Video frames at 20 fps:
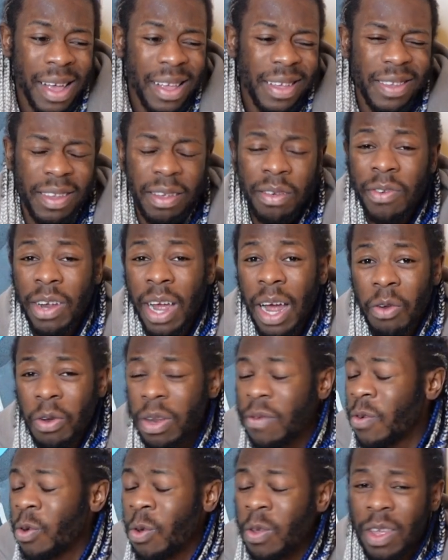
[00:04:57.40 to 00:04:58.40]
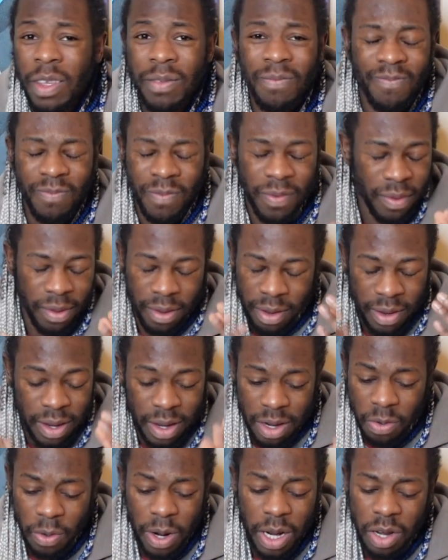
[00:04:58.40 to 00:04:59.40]
Syria, I don't even know the
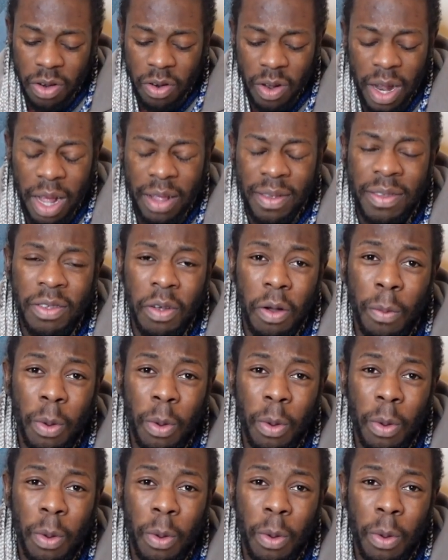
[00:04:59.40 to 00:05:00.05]
situation on that still,